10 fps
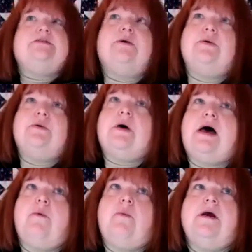So
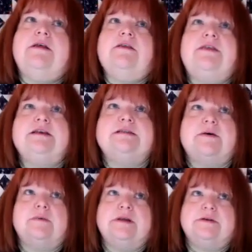one of the things
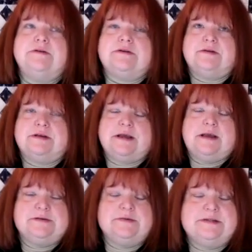that we learned early on,
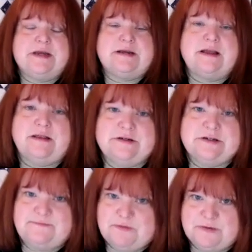because we're
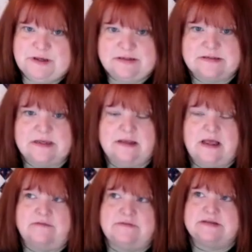technology focused, a
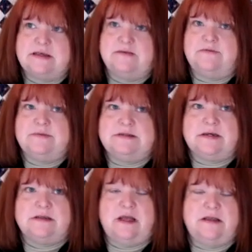lot of us came from the
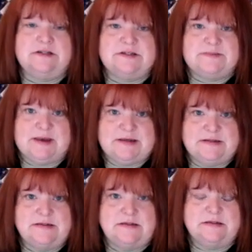technology
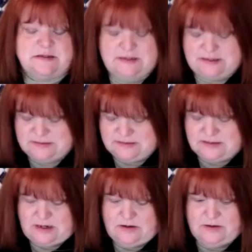space into this.
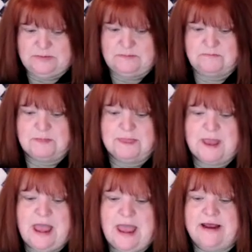And
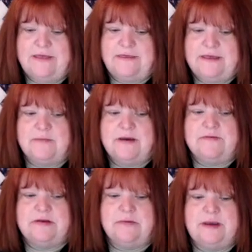I think
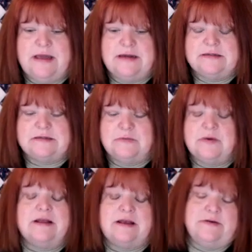
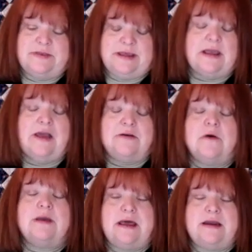I know
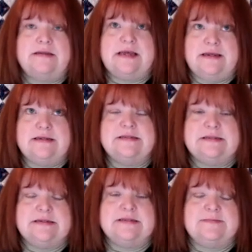we had a
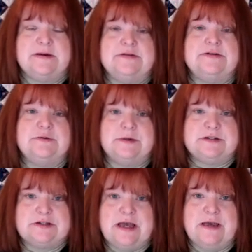tendency to spend too
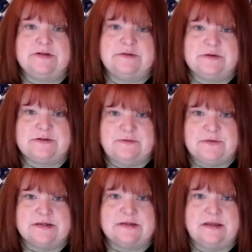much time and too much
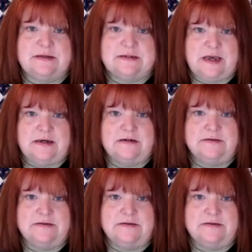focus on the tech